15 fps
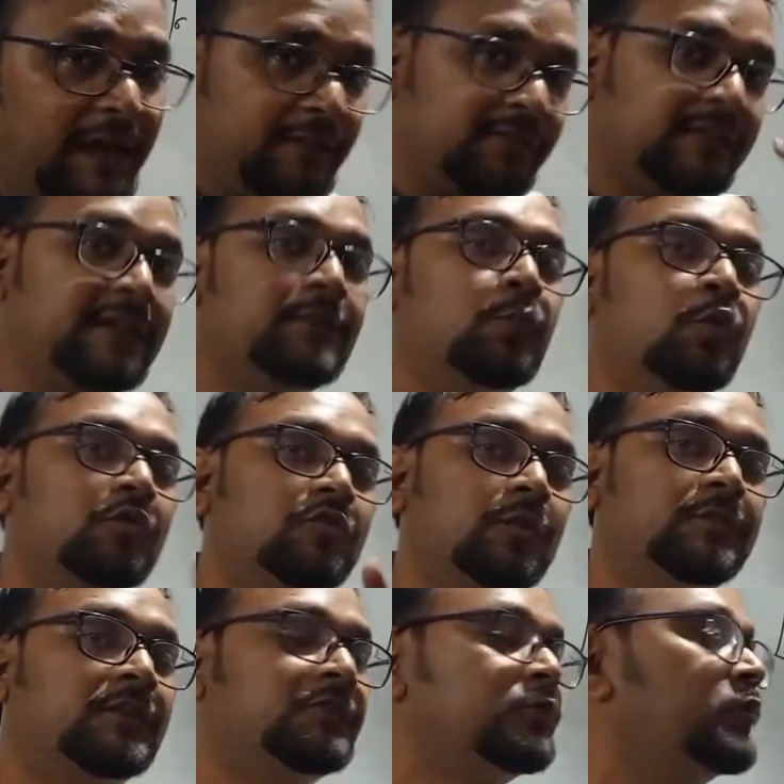I have seen most
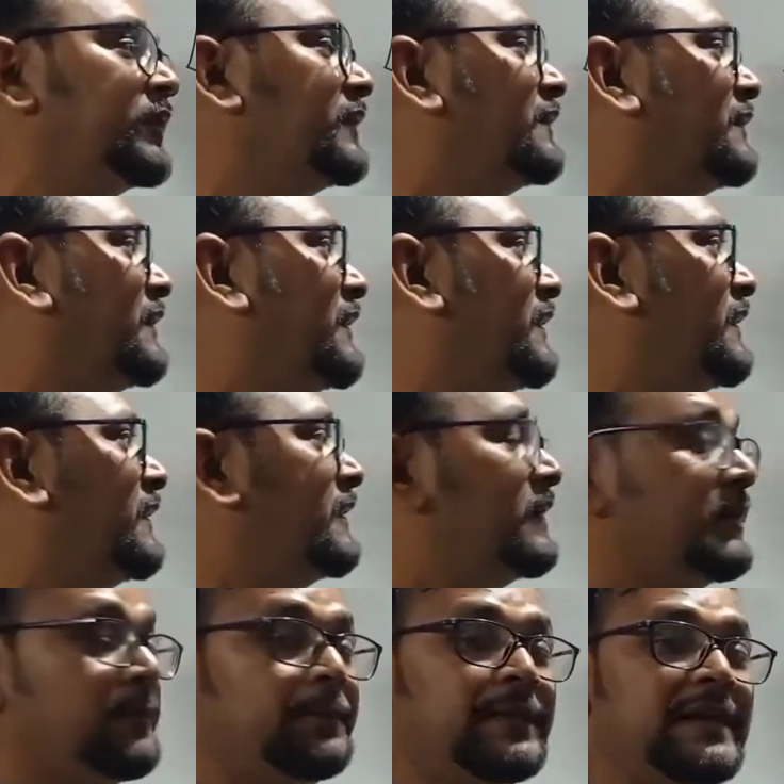of the students,
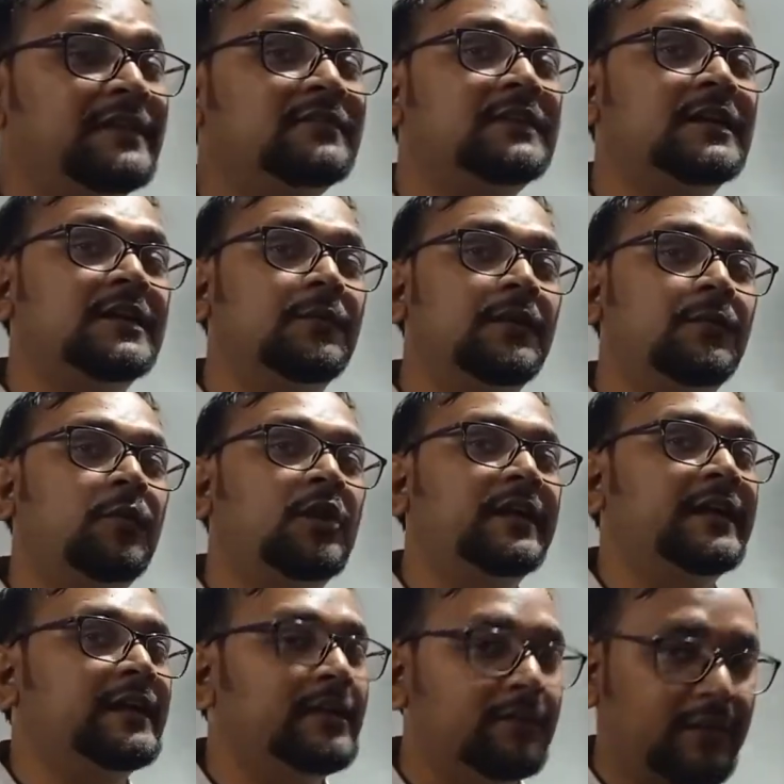they place the double bond
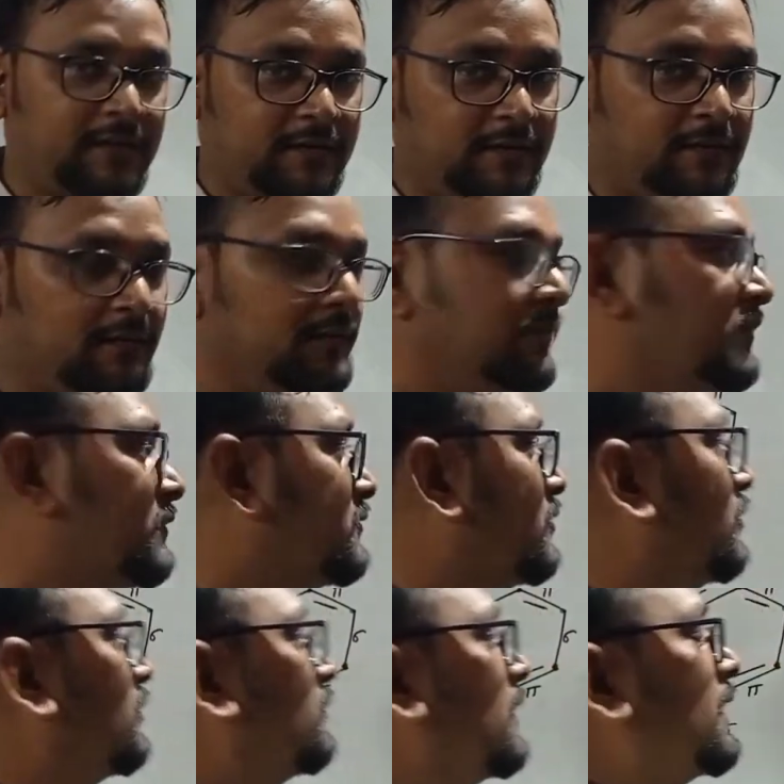anywhere.
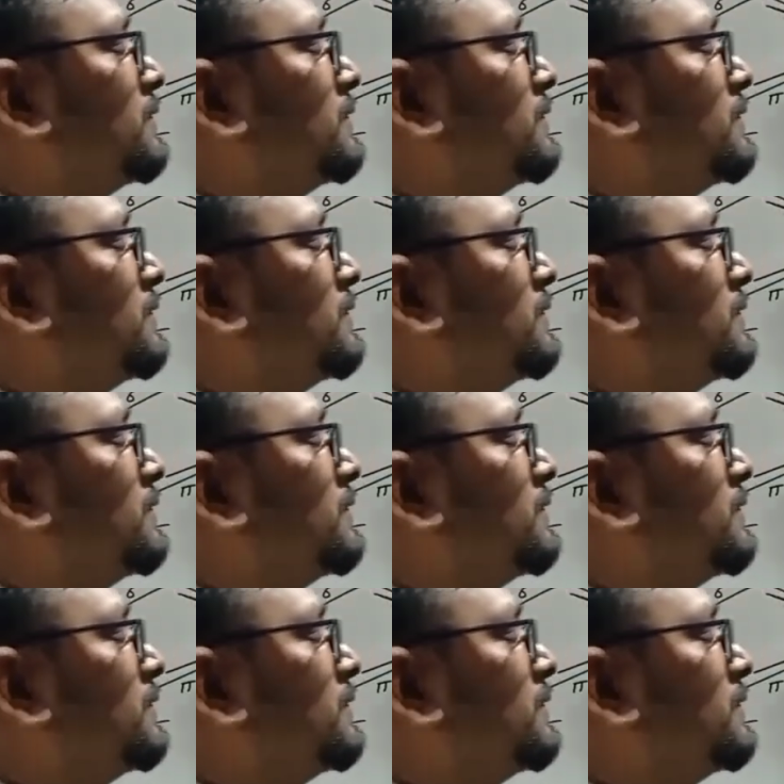So